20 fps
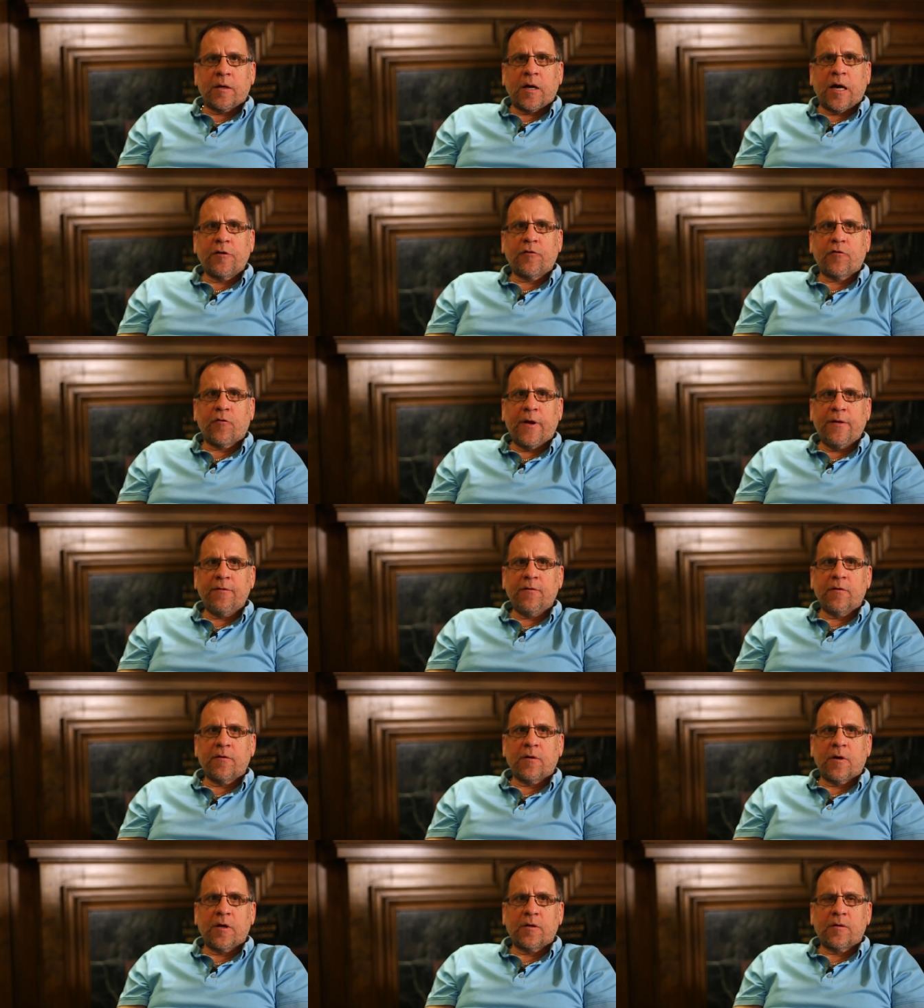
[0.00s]
I tread
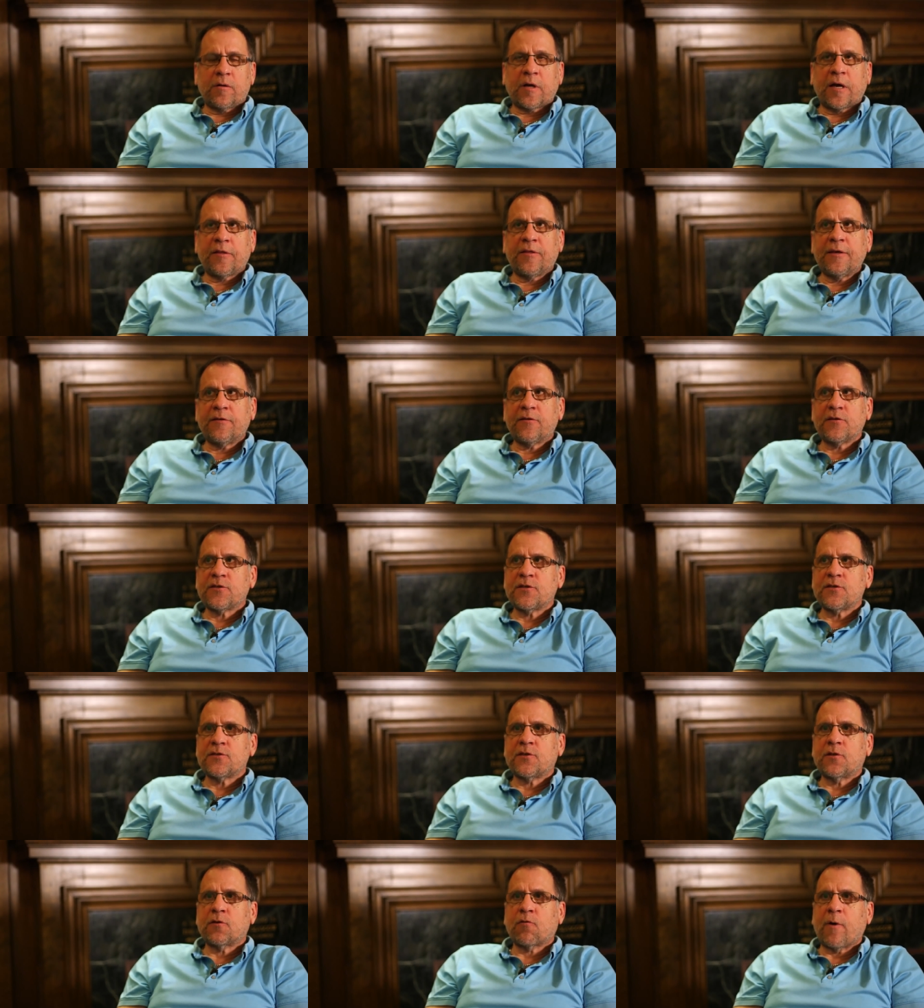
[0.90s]
the, I think this
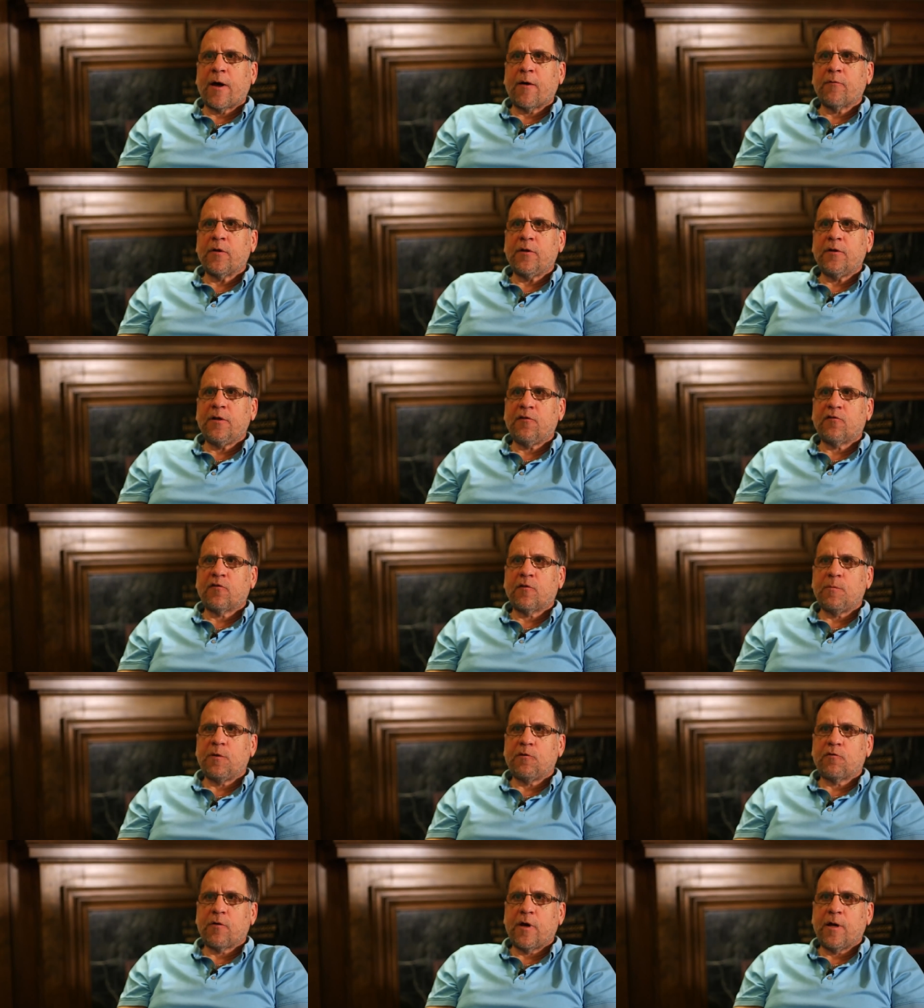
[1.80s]
is the ground that needs
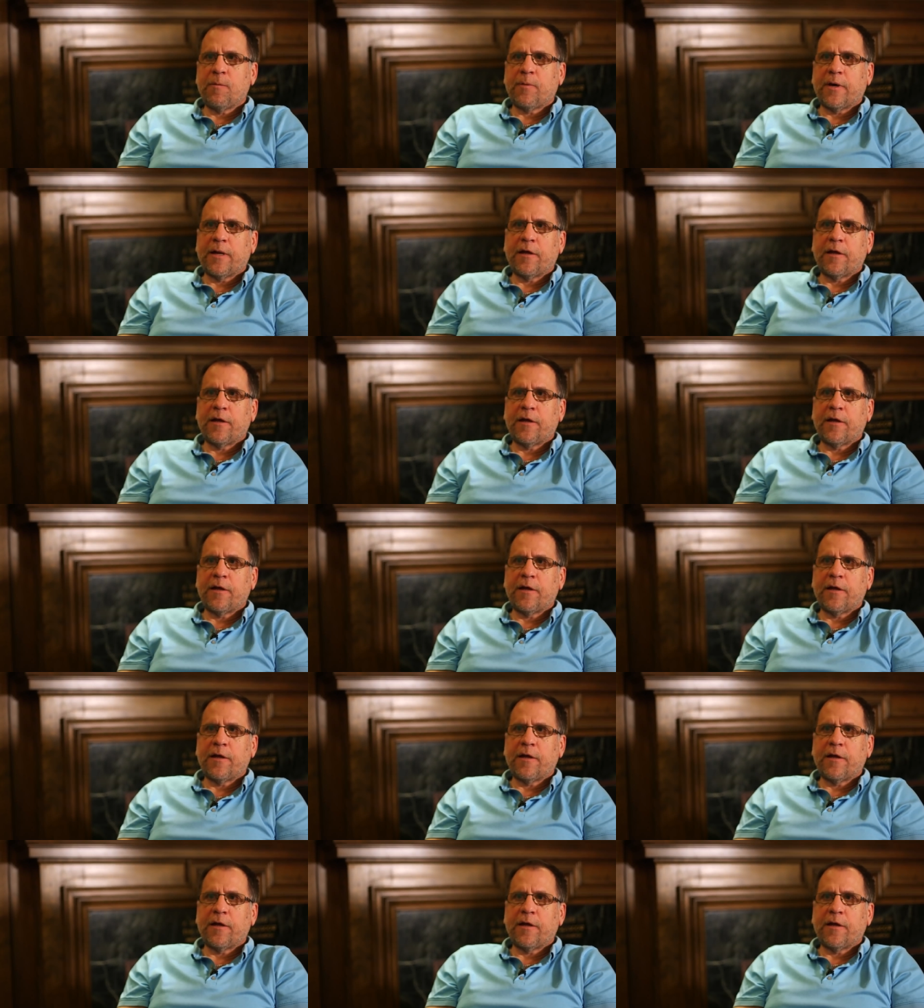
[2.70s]
to be tread,